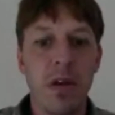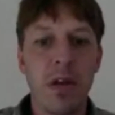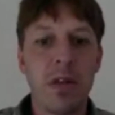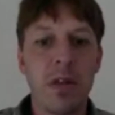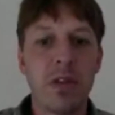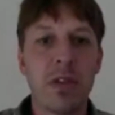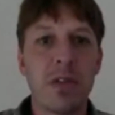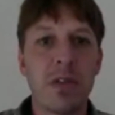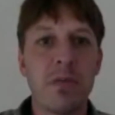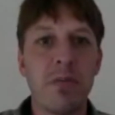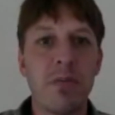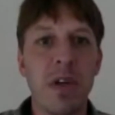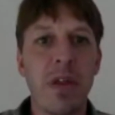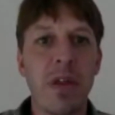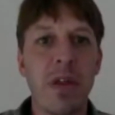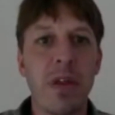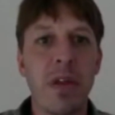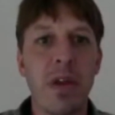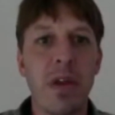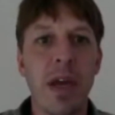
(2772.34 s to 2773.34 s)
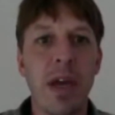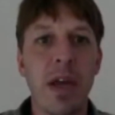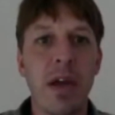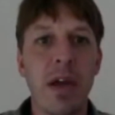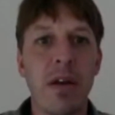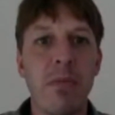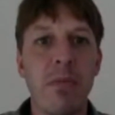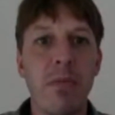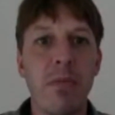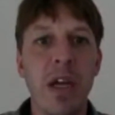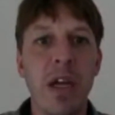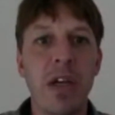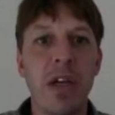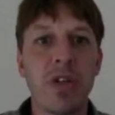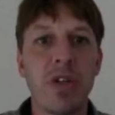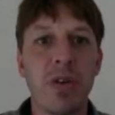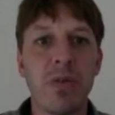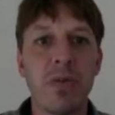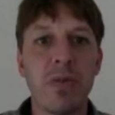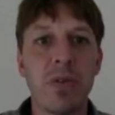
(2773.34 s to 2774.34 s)
Smith and Mike
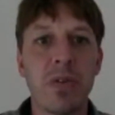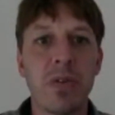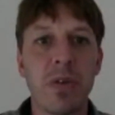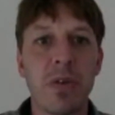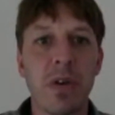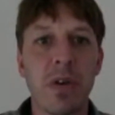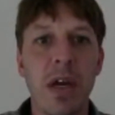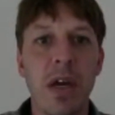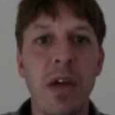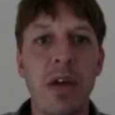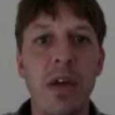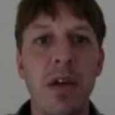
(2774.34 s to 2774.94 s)
Jones, okay?